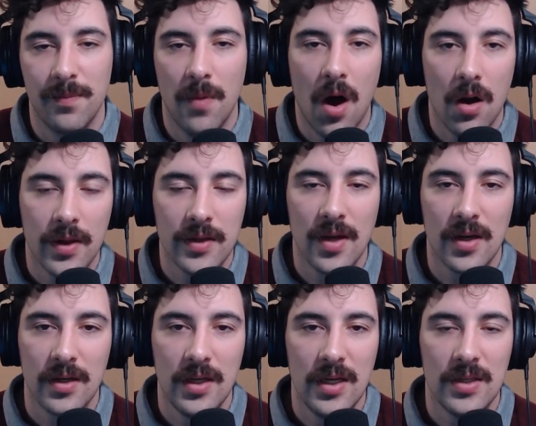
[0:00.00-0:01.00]
modeling
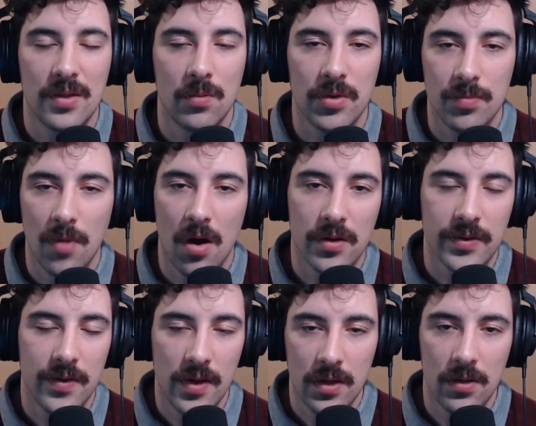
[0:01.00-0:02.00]
techniques and which
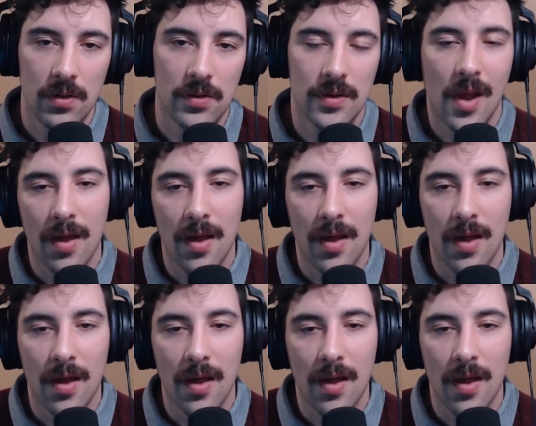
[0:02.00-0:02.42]
models they use